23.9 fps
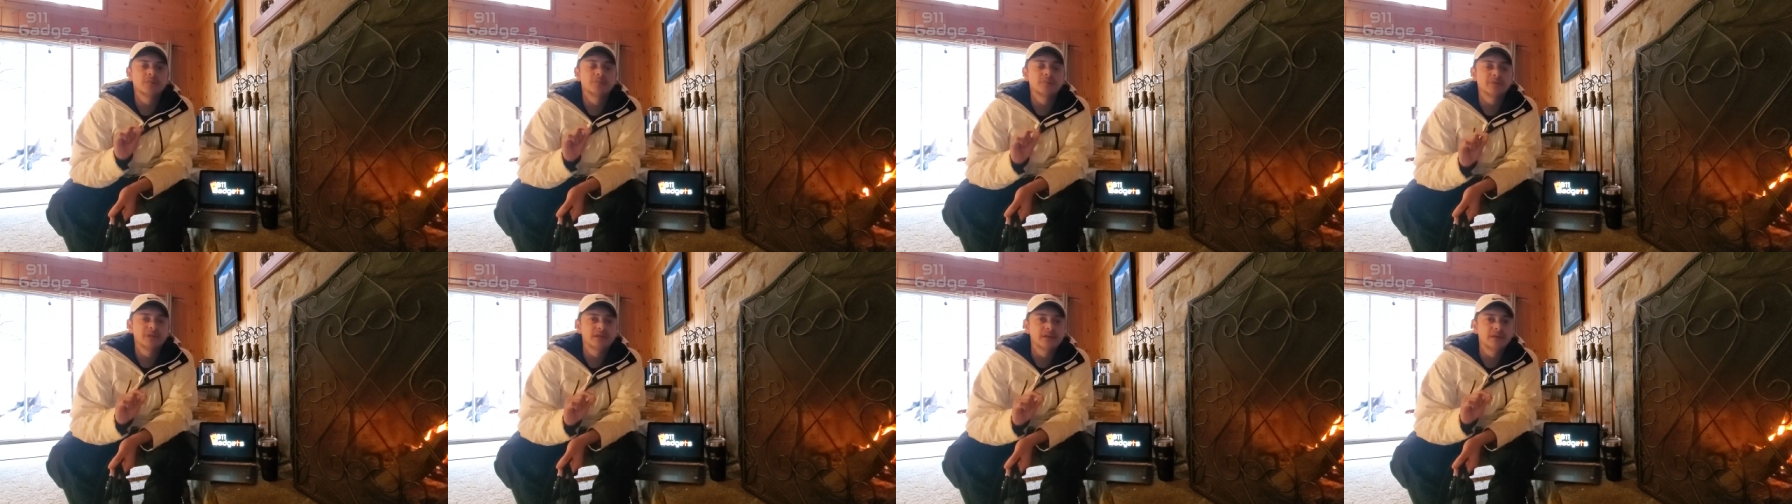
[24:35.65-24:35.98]

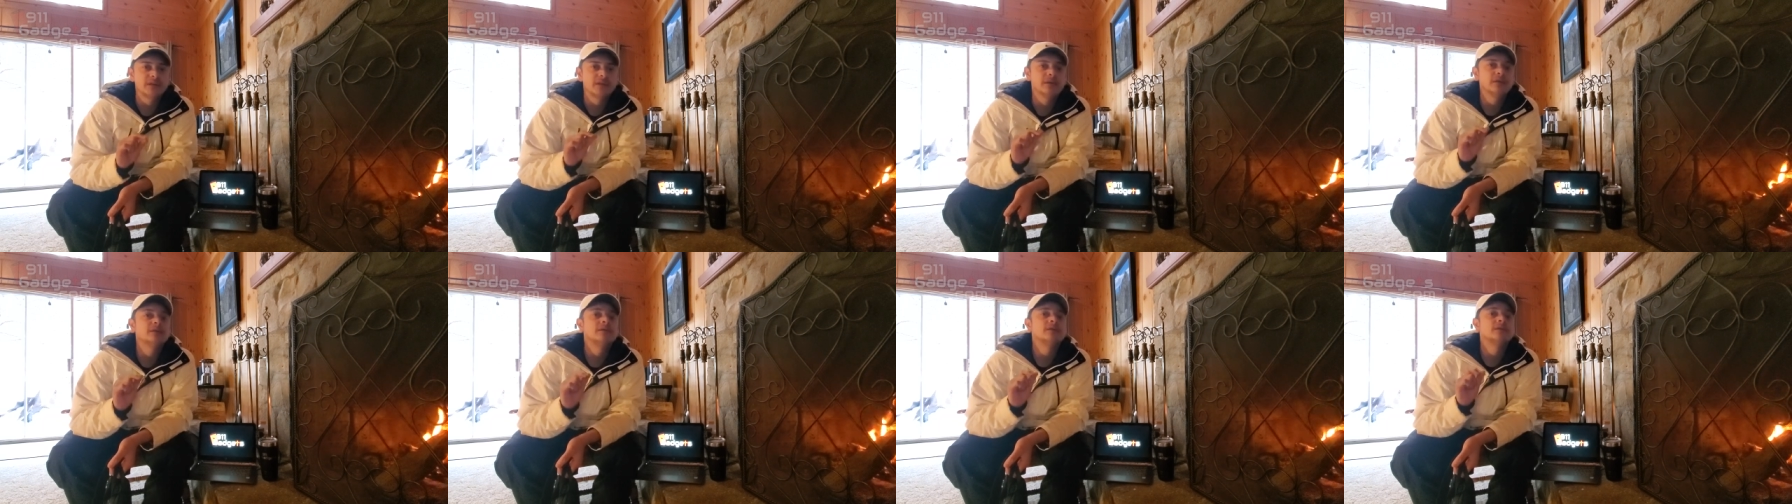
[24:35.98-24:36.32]

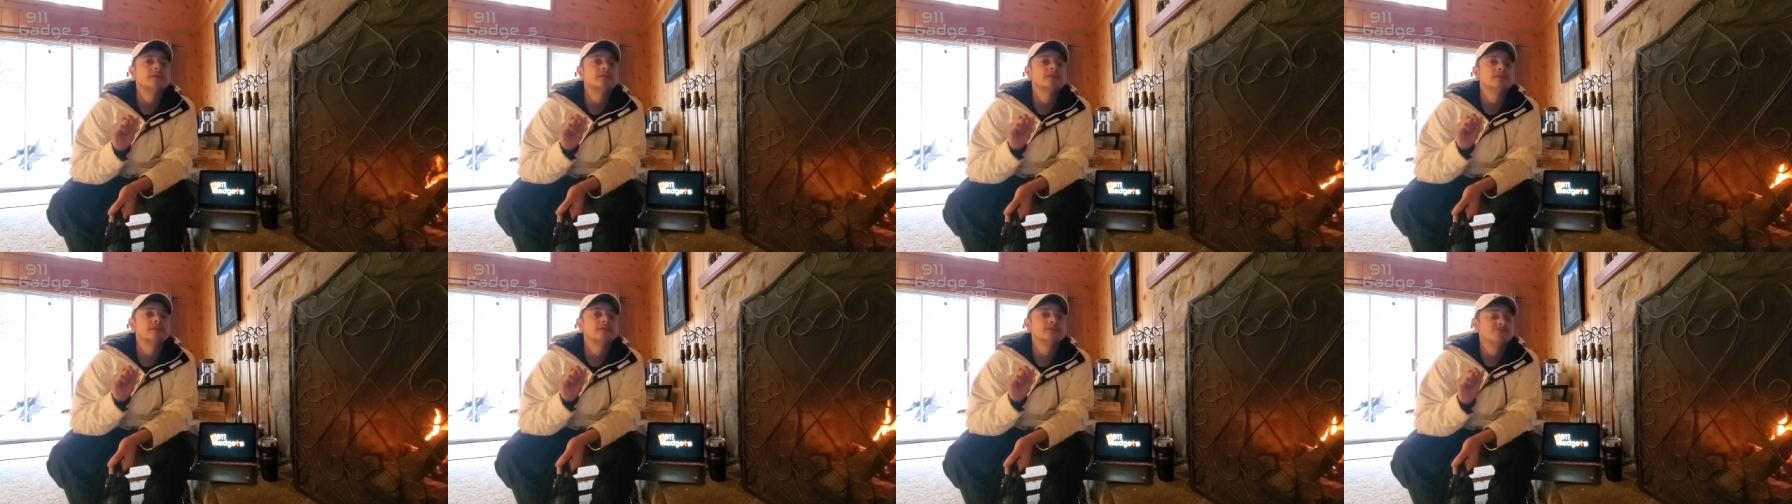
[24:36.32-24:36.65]
be
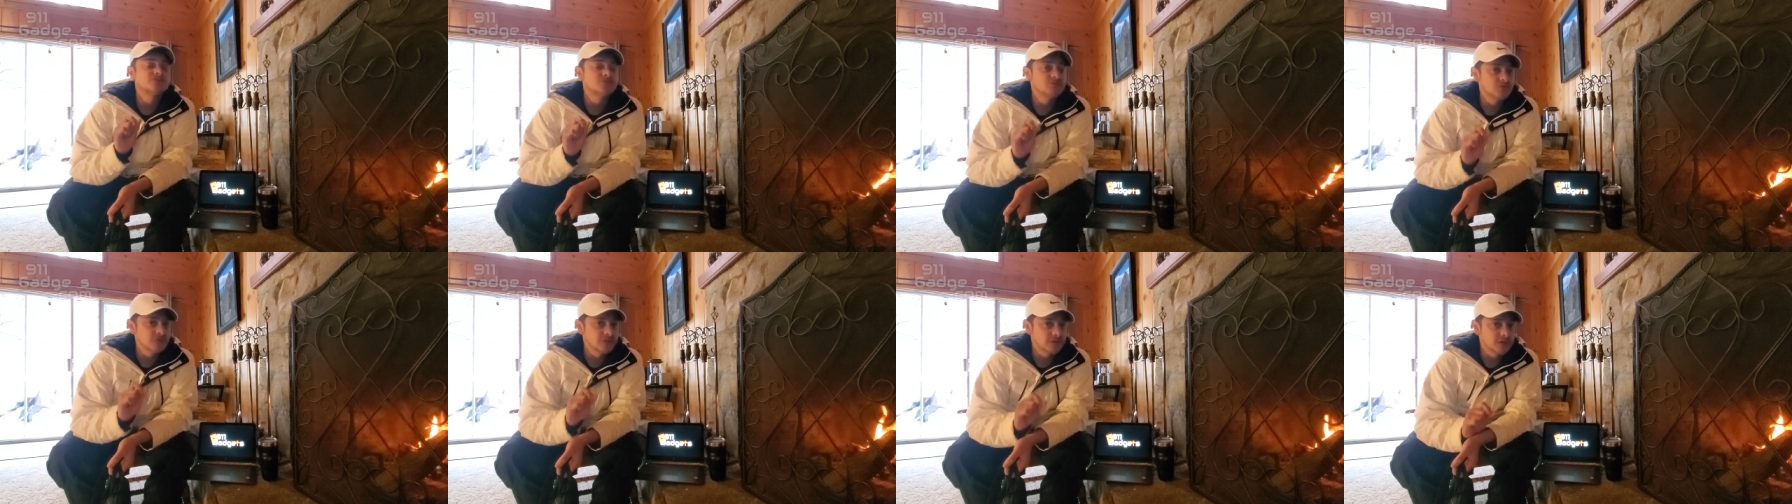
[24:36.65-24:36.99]

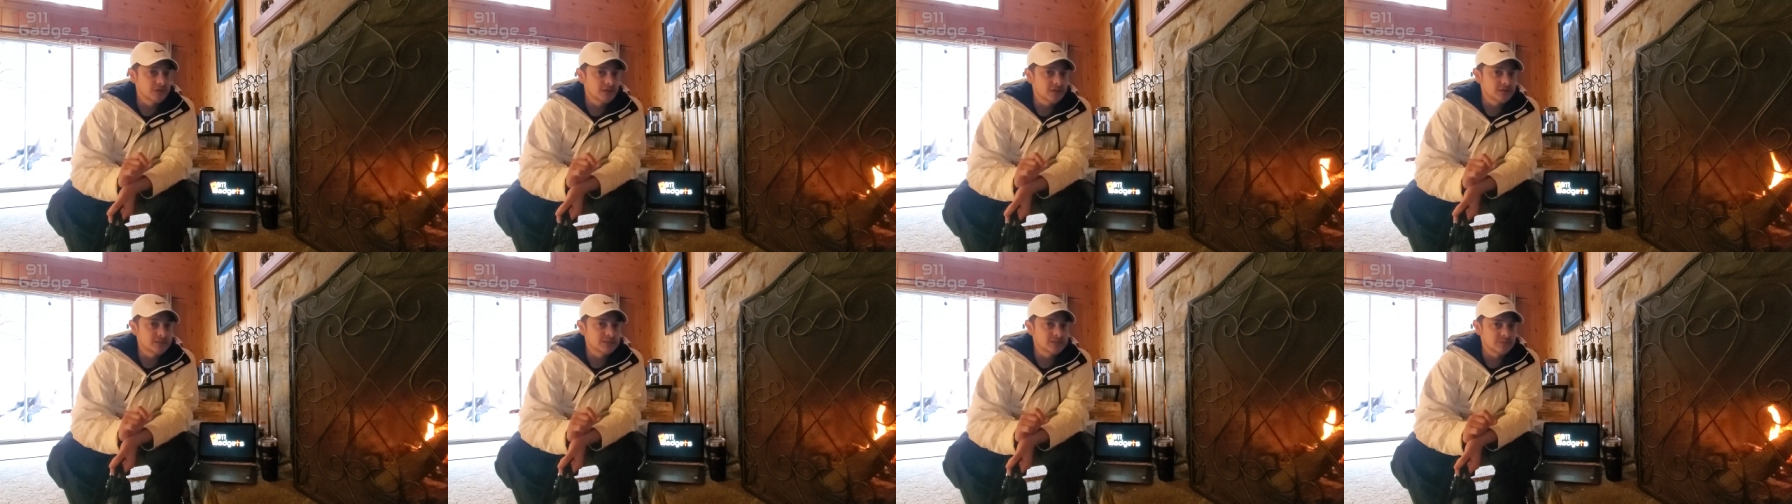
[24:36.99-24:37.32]
to your
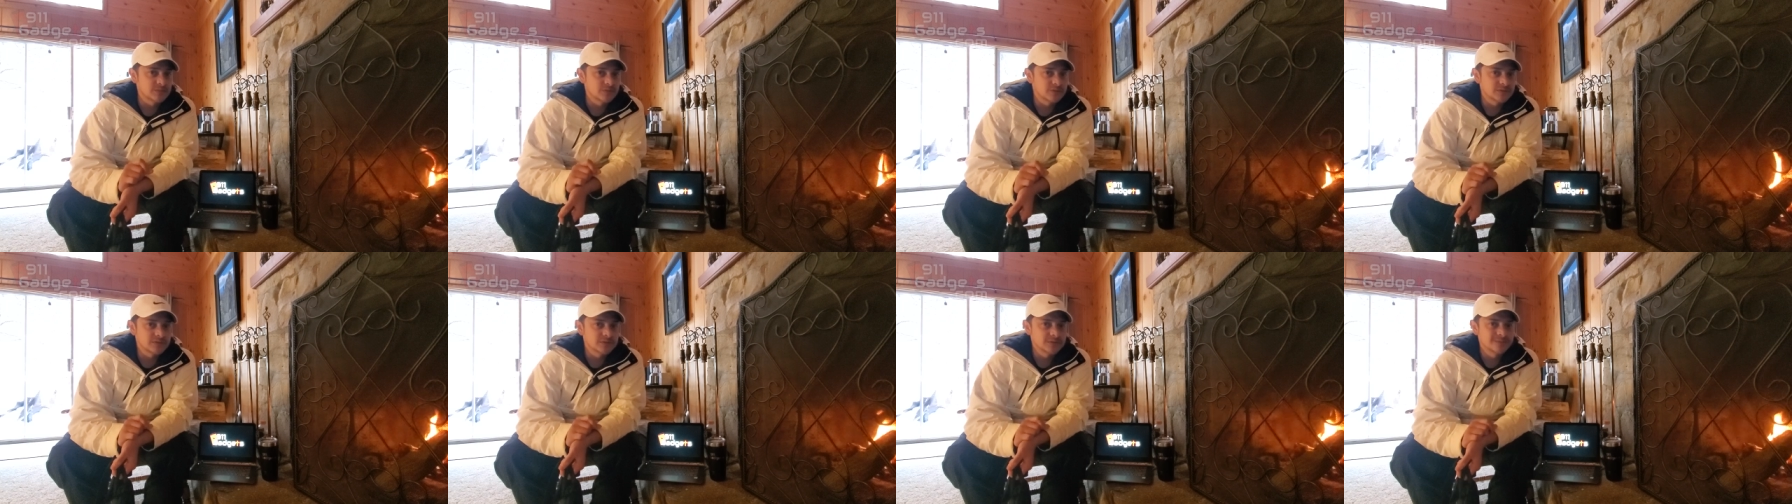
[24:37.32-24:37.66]

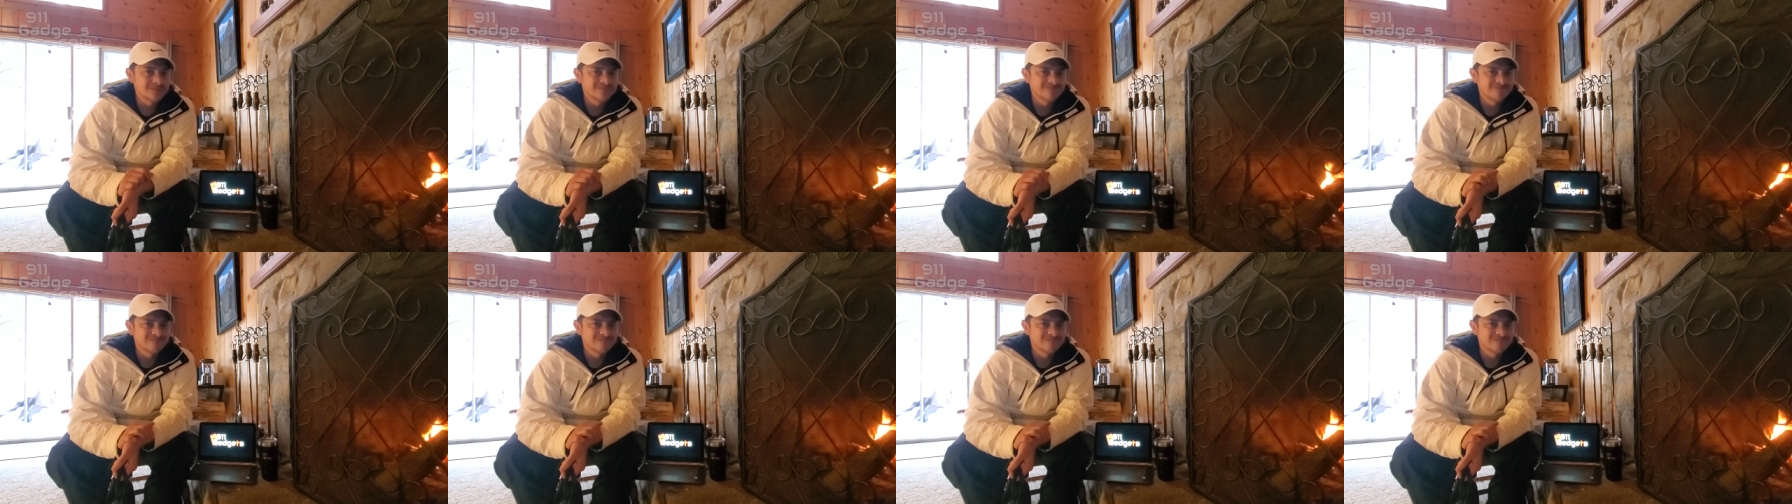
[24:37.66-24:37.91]
customers.